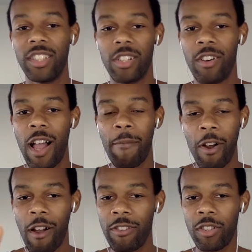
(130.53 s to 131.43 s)
So I
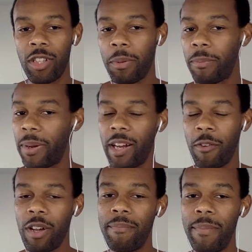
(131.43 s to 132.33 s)
was only preparing
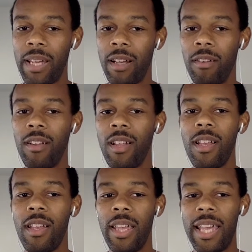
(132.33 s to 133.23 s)
one meal
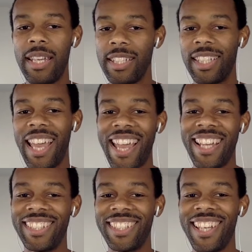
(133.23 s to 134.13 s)
in this
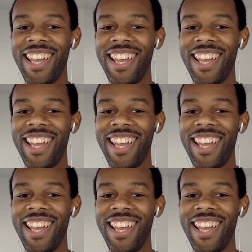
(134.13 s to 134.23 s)
case,